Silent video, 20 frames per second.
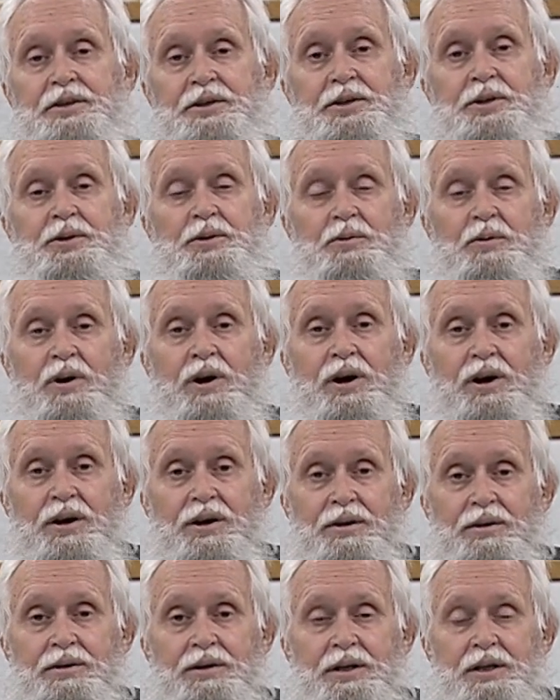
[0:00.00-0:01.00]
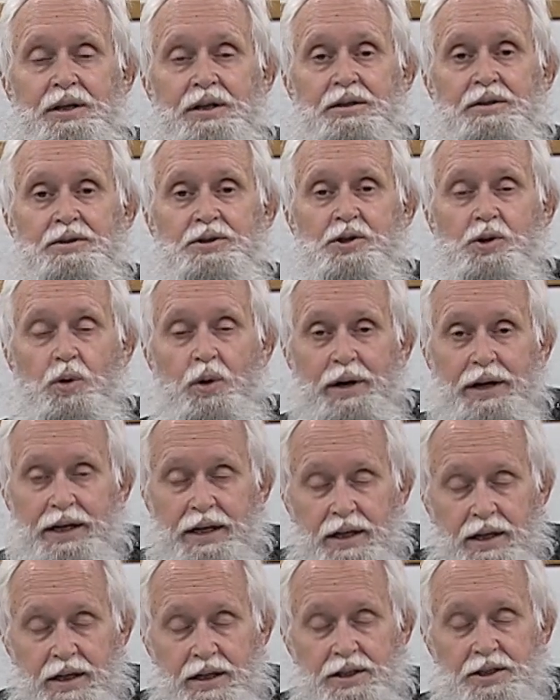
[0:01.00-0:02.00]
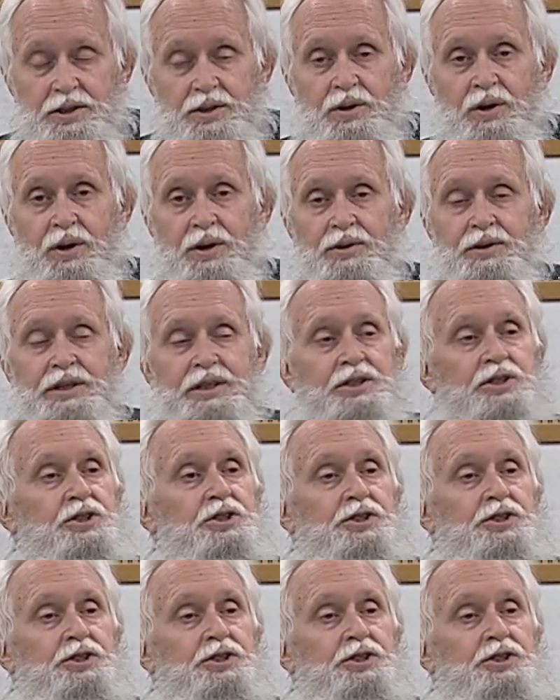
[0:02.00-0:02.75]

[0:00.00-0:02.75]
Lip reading: you are joining us on this